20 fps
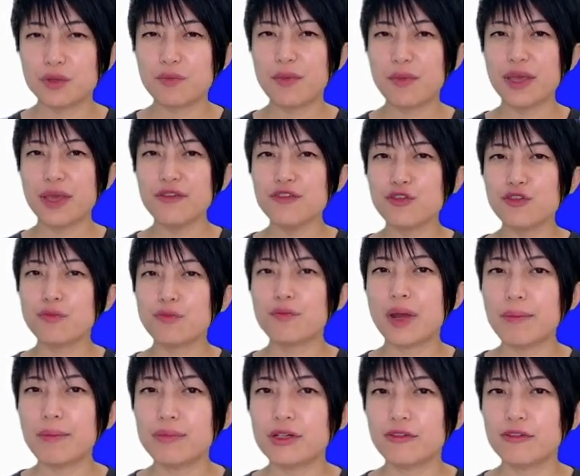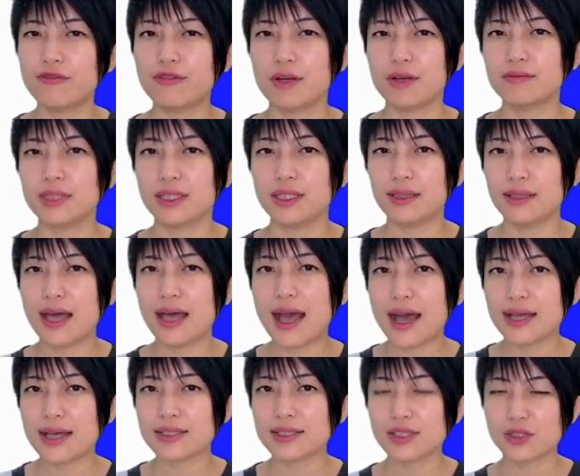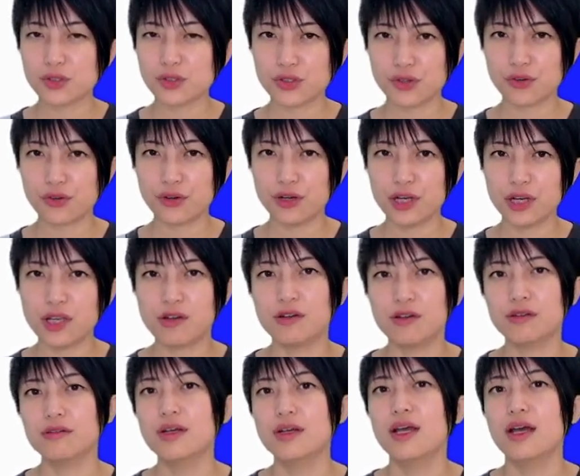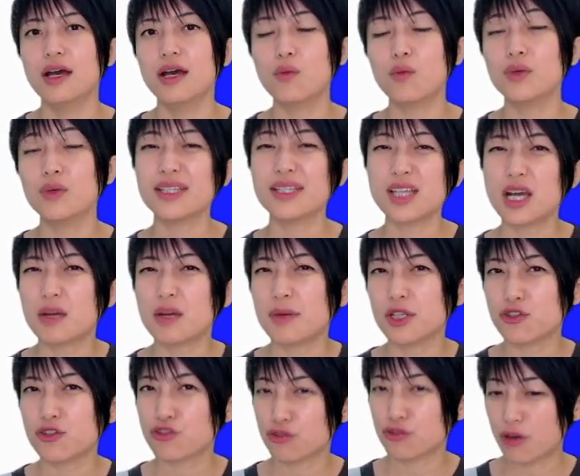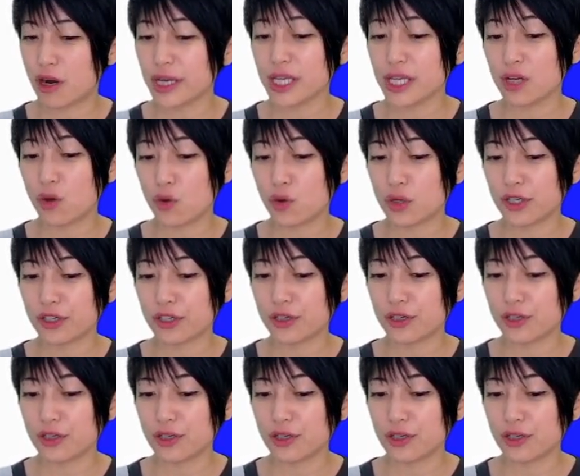if you remember from the last tutorial uh, when I talk about drawing order,